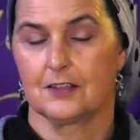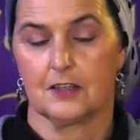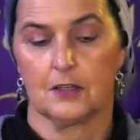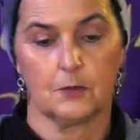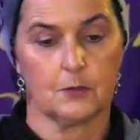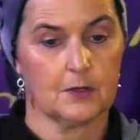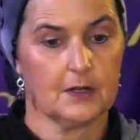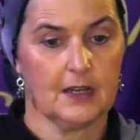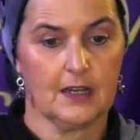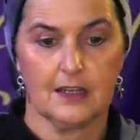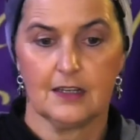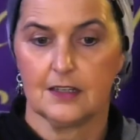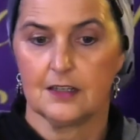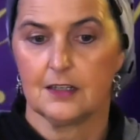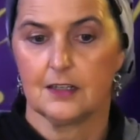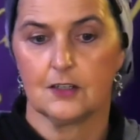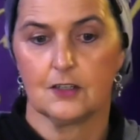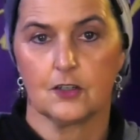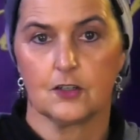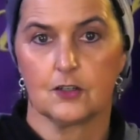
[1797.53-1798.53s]
They were headed
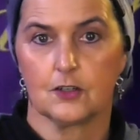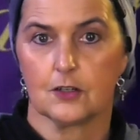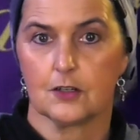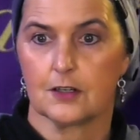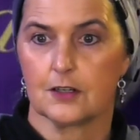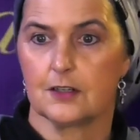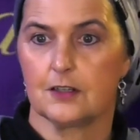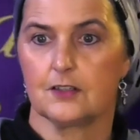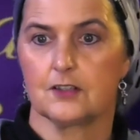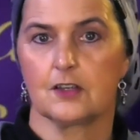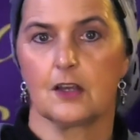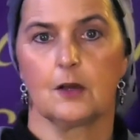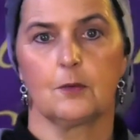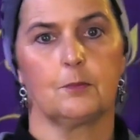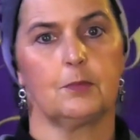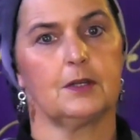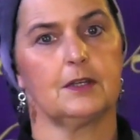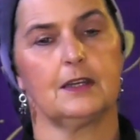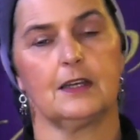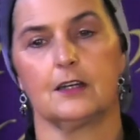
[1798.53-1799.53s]
into darkness,
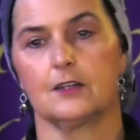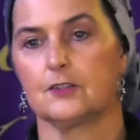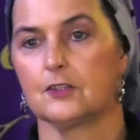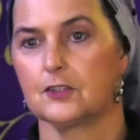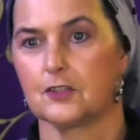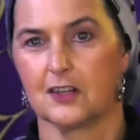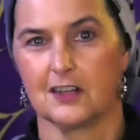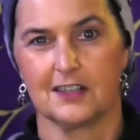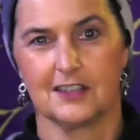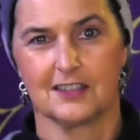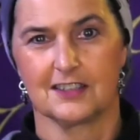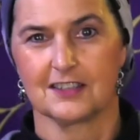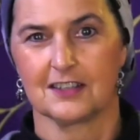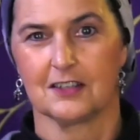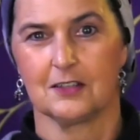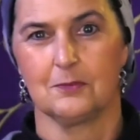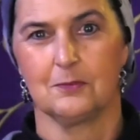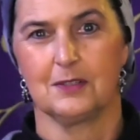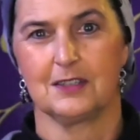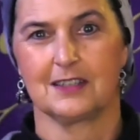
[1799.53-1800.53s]
but now the dawn is
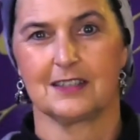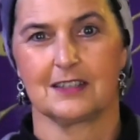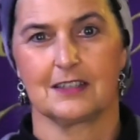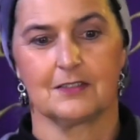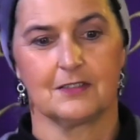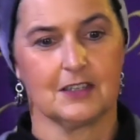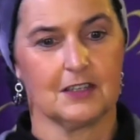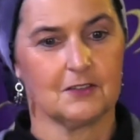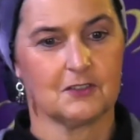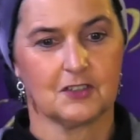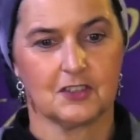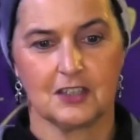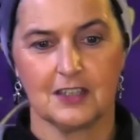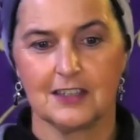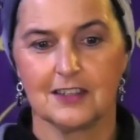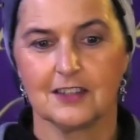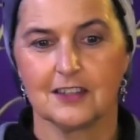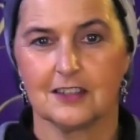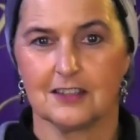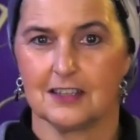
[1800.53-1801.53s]
coming. They've
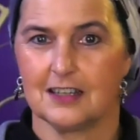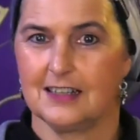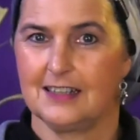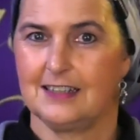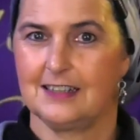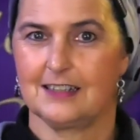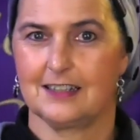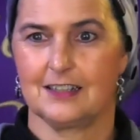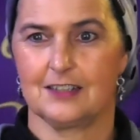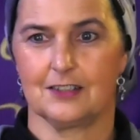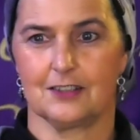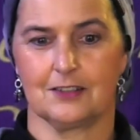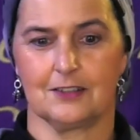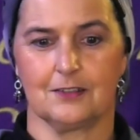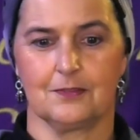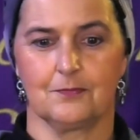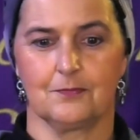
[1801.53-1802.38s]
seen the light here.